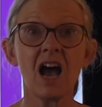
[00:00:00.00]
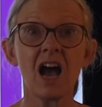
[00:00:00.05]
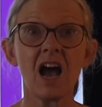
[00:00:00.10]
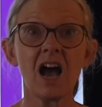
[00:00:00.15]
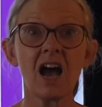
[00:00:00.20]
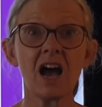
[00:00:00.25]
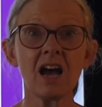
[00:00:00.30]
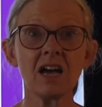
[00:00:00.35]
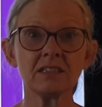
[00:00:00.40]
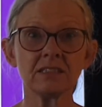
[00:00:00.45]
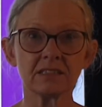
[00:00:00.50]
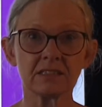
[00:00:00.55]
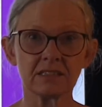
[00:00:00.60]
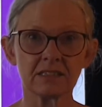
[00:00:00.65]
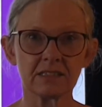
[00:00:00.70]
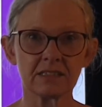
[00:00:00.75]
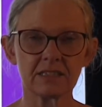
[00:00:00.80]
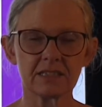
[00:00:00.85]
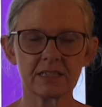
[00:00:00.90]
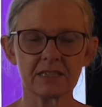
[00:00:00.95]
Hunt.
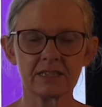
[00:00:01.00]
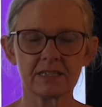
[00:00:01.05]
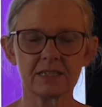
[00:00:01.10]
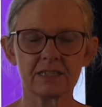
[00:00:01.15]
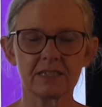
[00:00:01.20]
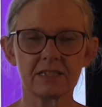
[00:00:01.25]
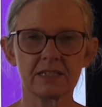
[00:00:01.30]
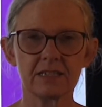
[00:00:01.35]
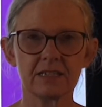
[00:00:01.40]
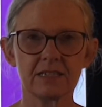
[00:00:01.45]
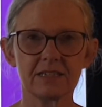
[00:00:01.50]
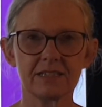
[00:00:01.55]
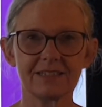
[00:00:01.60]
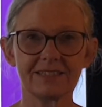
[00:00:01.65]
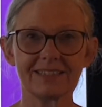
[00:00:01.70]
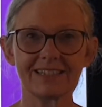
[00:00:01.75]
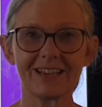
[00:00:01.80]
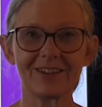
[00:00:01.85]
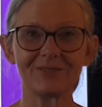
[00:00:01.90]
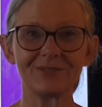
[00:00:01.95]

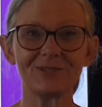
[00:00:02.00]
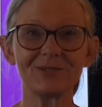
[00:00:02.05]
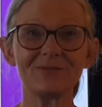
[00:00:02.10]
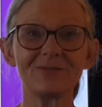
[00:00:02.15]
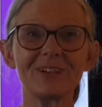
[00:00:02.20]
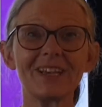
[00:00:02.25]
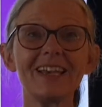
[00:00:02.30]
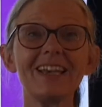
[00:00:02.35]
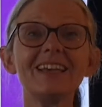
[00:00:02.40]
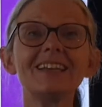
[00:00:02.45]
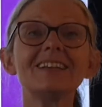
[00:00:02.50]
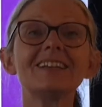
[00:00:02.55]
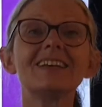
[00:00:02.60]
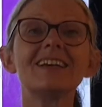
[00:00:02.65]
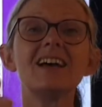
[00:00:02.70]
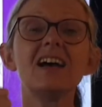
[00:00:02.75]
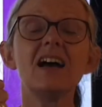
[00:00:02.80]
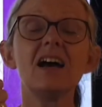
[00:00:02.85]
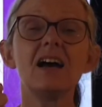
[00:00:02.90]
Sound talk it.